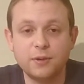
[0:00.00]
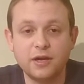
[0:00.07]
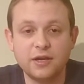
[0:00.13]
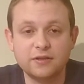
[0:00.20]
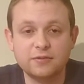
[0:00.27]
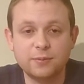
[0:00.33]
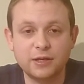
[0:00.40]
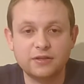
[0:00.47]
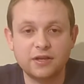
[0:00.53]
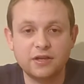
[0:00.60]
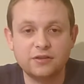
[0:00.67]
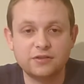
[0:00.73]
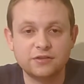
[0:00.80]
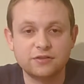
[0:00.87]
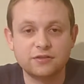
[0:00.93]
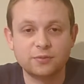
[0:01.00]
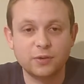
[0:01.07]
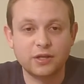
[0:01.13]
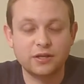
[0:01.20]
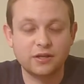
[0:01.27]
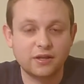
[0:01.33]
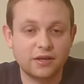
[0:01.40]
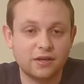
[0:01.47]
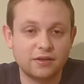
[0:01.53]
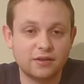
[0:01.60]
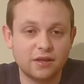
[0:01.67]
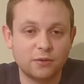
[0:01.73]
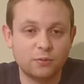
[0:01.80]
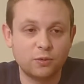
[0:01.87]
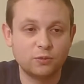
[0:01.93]
my expectations when
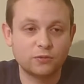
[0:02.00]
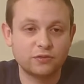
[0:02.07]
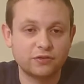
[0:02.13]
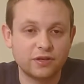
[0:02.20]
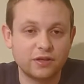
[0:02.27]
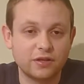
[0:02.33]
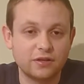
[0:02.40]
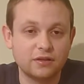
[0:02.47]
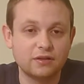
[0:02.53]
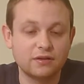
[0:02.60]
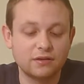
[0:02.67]
they waltzed in